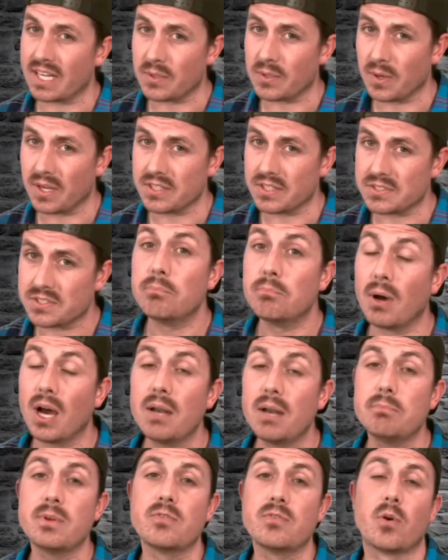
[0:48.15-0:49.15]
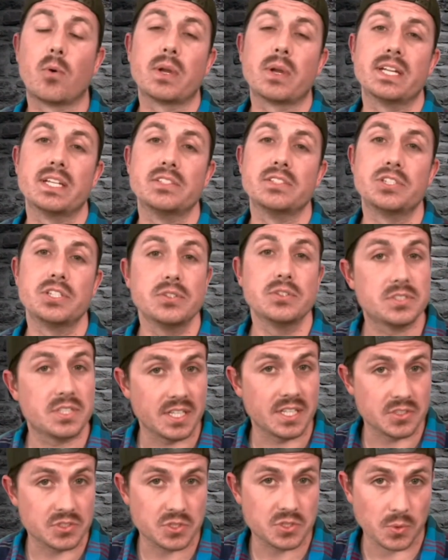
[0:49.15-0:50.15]
anyways. But before we get into
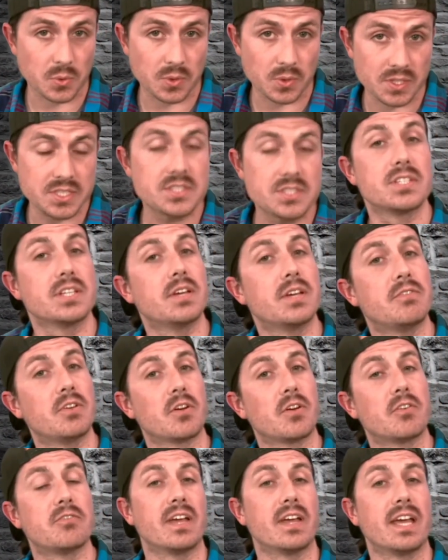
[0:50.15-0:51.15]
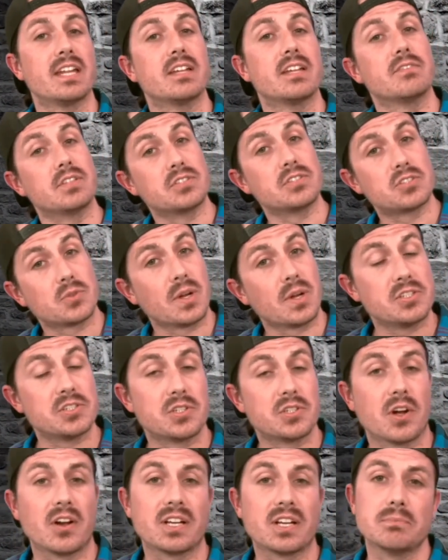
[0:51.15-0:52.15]
today's stories, if you're a fan of the
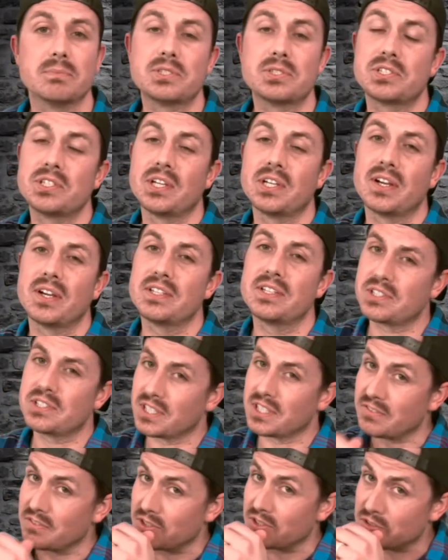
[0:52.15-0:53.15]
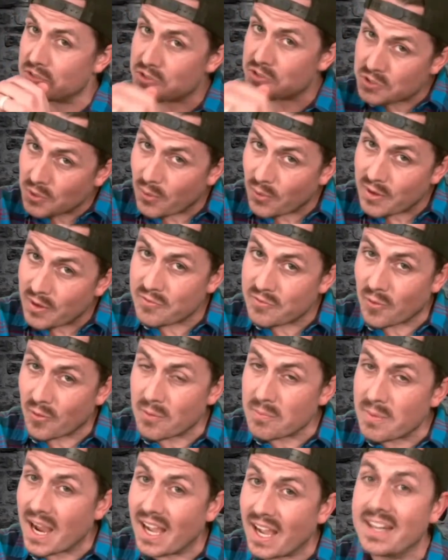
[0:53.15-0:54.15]
strange, dark, and mysterious delivered in story
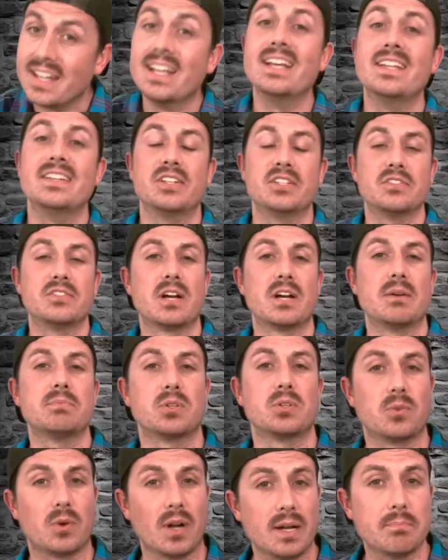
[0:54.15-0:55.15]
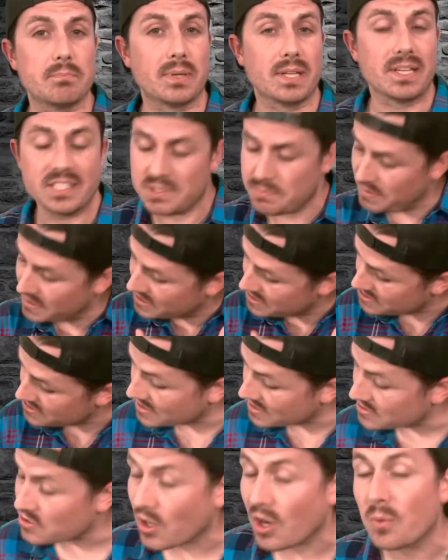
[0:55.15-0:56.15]
format, then you've come to the right place because
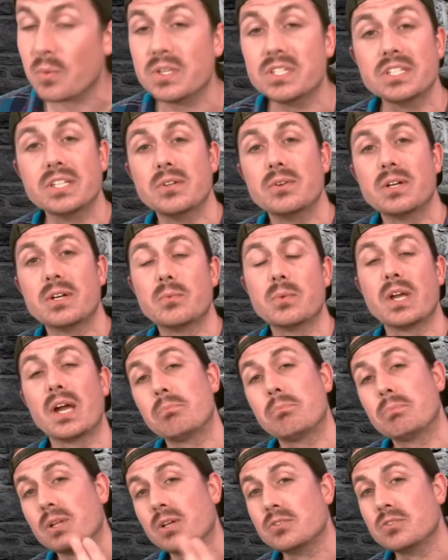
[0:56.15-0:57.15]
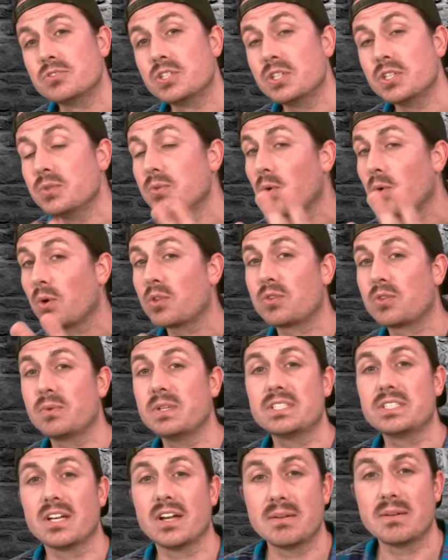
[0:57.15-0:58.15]
that's all we do and we upload two or
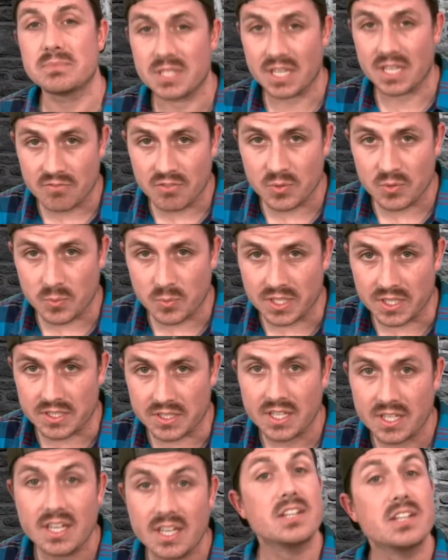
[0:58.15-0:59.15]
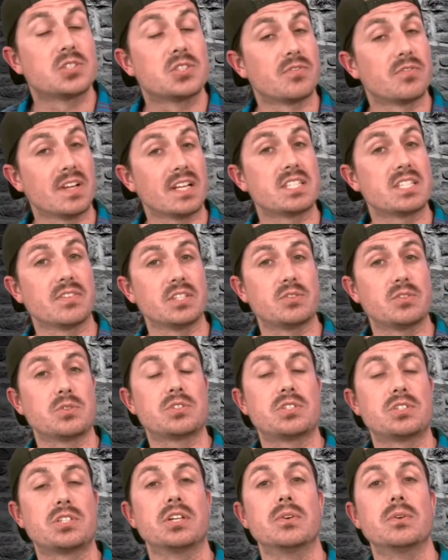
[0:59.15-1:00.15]
three times every week. So if that's of
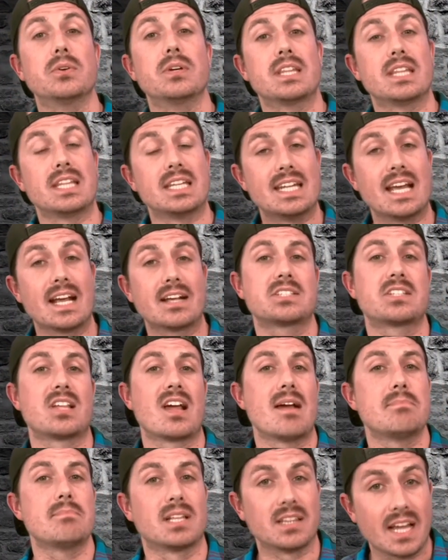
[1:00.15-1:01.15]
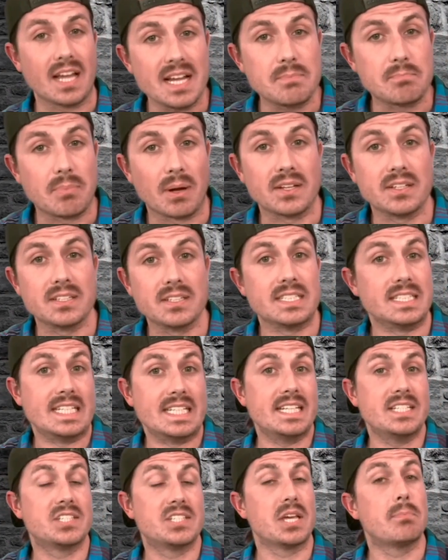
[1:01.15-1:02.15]
interest to you, the next time the like button
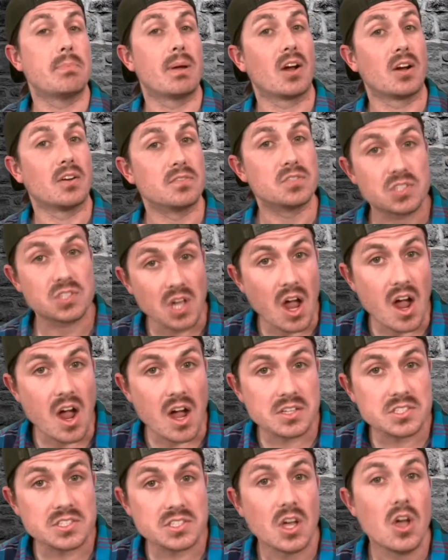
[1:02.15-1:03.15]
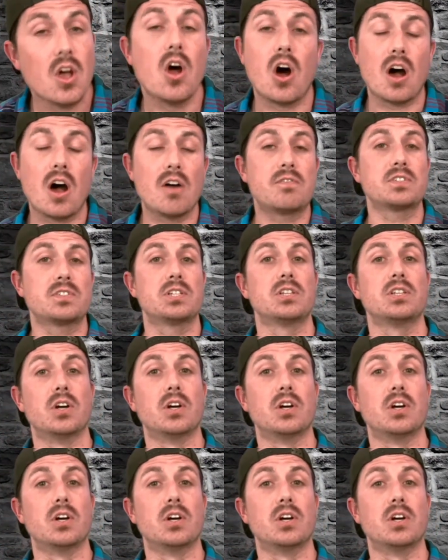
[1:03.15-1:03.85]
needs a pair of socks offer to